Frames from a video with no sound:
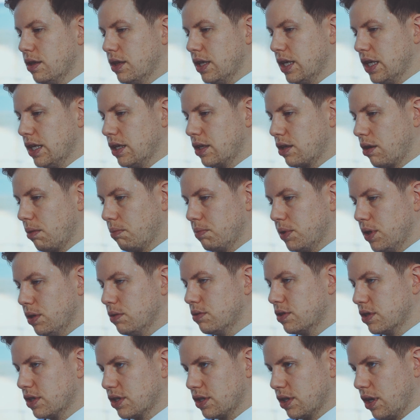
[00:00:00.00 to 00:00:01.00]
The
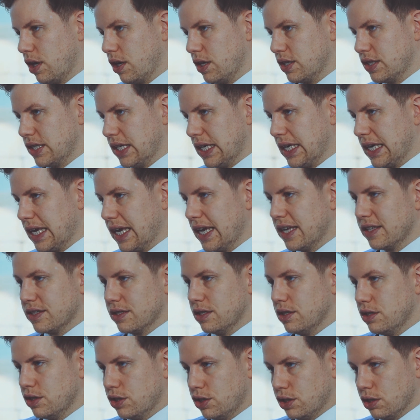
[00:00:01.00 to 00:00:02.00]
Computer Society
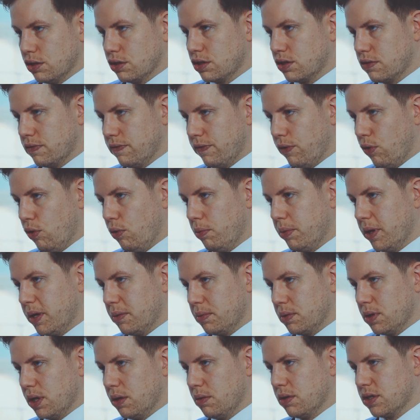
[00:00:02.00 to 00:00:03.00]
isn't just for
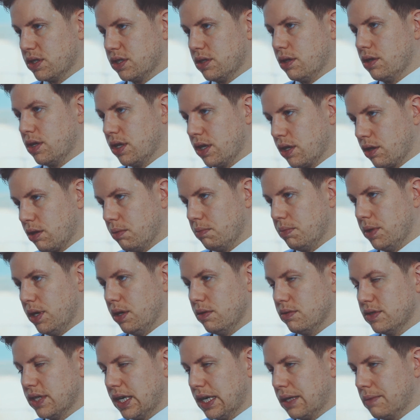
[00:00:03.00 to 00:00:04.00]
people who are studying
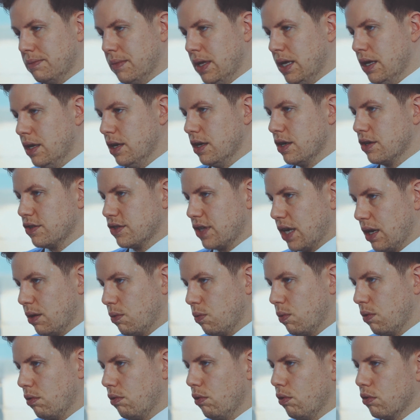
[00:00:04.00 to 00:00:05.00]
computing,
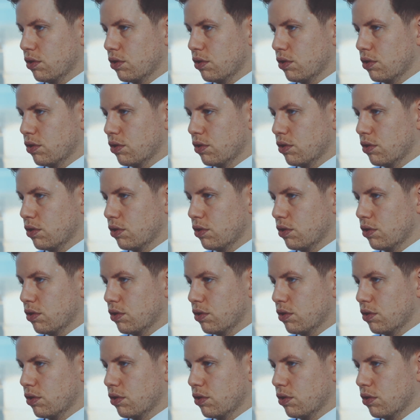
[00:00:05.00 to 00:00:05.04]
so we're